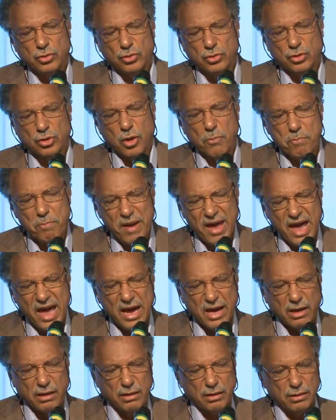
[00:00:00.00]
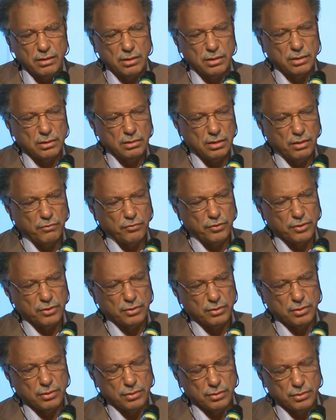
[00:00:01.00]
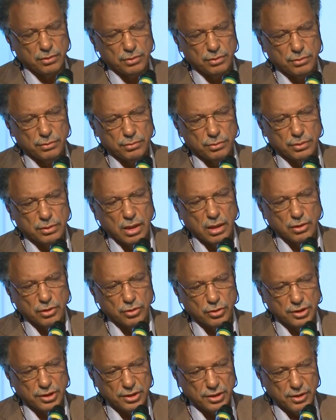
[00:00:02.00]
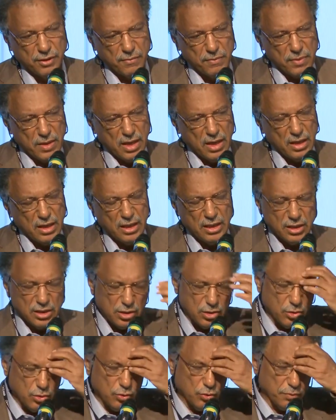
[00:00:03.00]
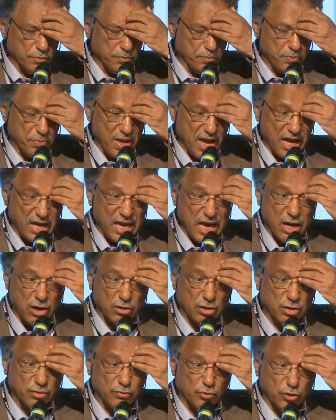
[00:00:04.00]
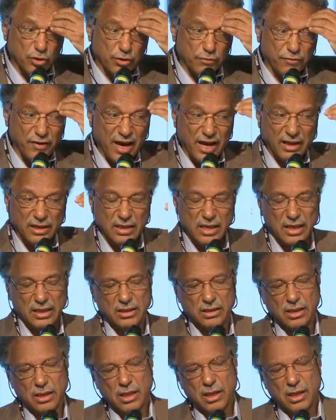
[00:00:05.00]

compare different countries is to account for the fact that